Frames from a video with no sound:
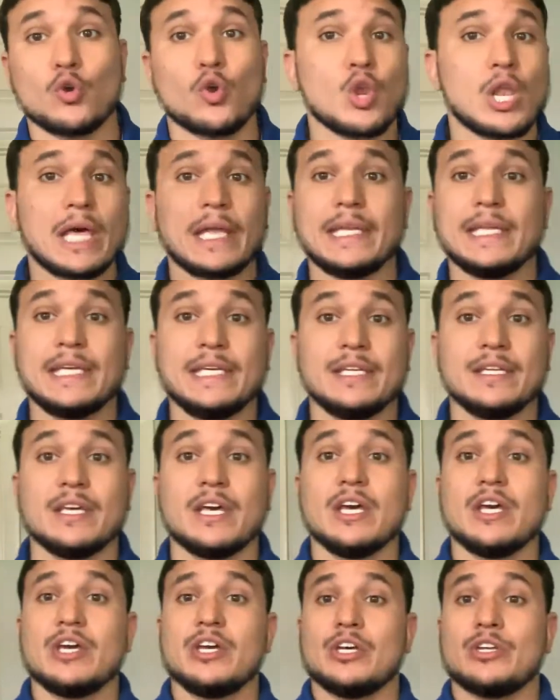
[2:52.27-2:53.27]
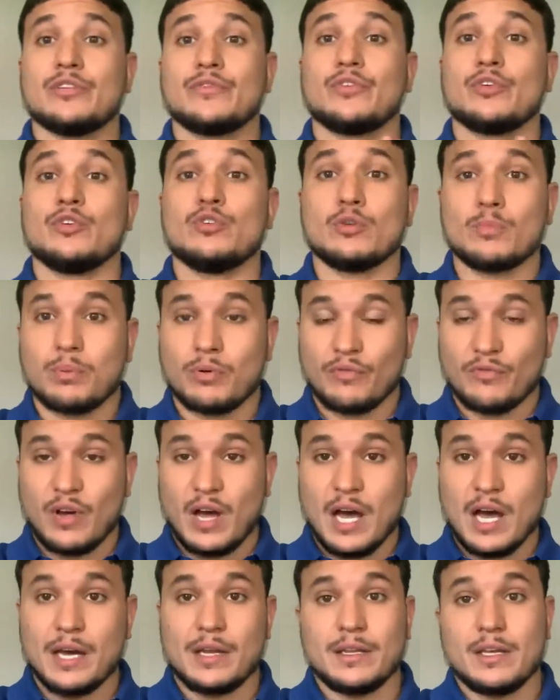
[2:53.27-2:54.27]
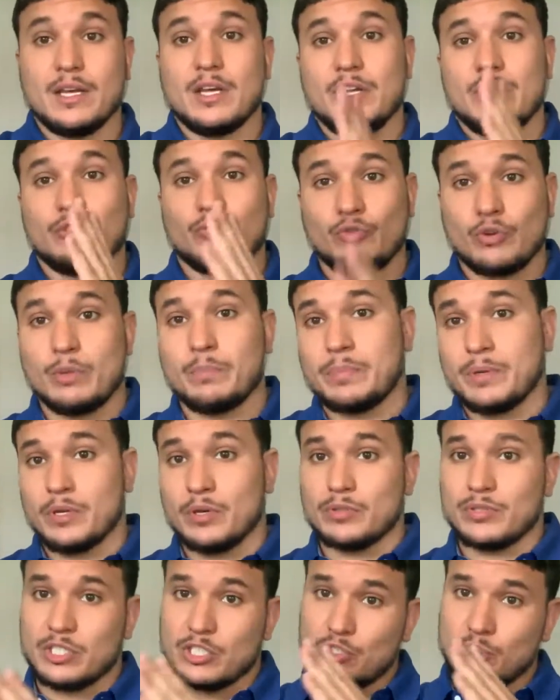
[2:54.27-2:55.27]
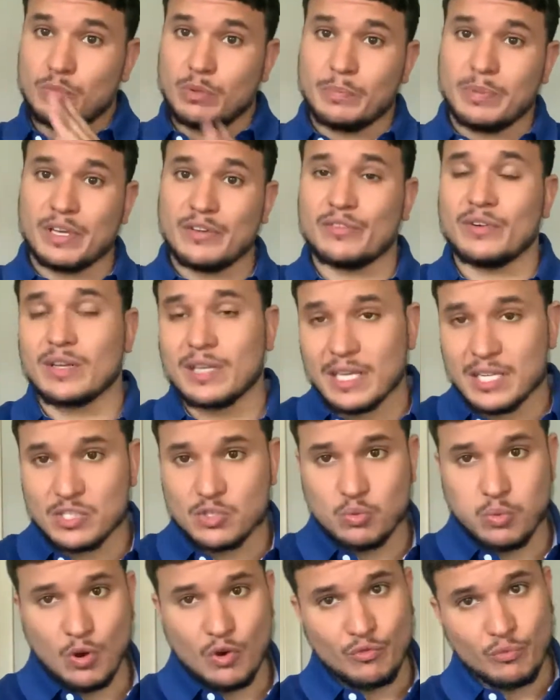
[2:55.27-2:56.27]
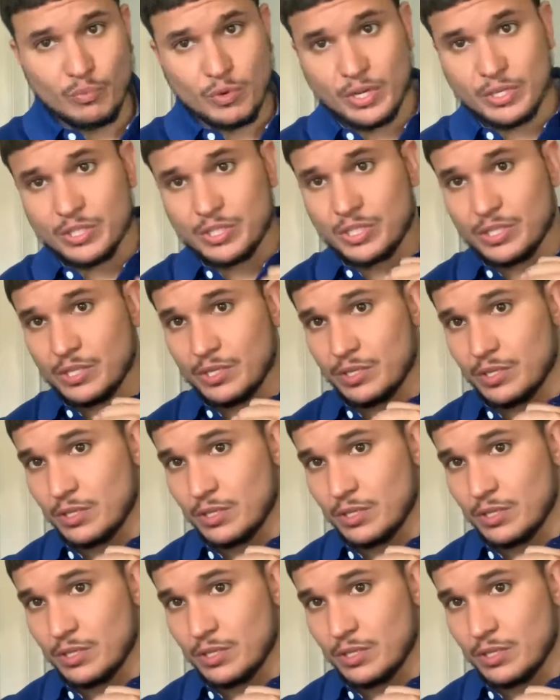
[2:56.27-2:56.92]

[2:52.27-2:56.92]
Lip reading: All I need is for you to provide 3 bills that you've been paying for the last 12 months,